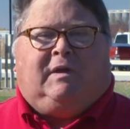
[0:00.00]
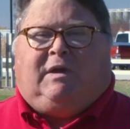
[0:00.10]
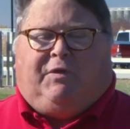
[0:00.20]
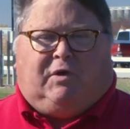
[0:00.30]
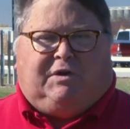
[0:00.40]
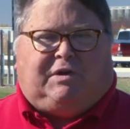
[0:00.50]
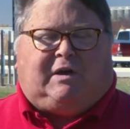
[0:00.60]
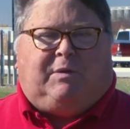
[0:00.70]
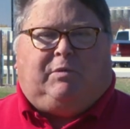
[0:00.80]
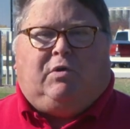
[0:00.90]
either
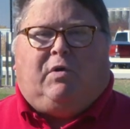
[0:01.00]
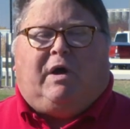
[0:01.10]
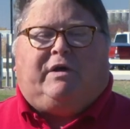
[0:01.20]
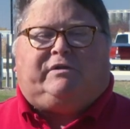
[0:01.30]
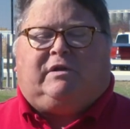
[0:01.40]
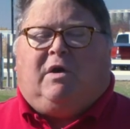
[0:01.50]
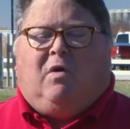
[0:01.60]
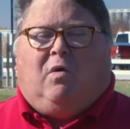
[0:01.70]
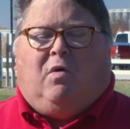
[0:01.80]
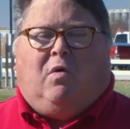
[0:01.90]
Kentucky bluegrass
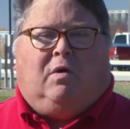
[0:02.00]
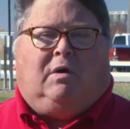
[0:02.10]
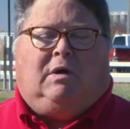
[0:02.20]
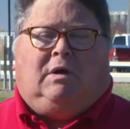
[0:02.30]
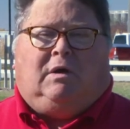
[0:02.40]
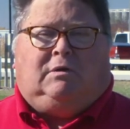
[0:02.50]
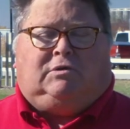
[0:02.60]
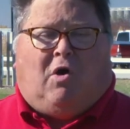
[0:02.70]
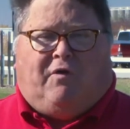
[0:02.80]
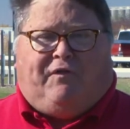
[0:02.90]
or
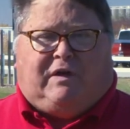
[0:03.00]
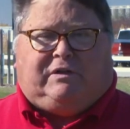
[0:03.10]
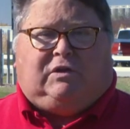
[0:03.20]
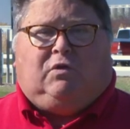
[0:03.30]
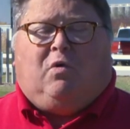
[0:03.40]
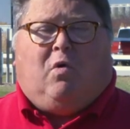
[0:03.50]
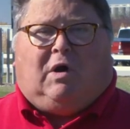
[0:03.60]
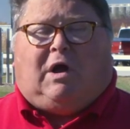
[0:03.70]
tall fescue or a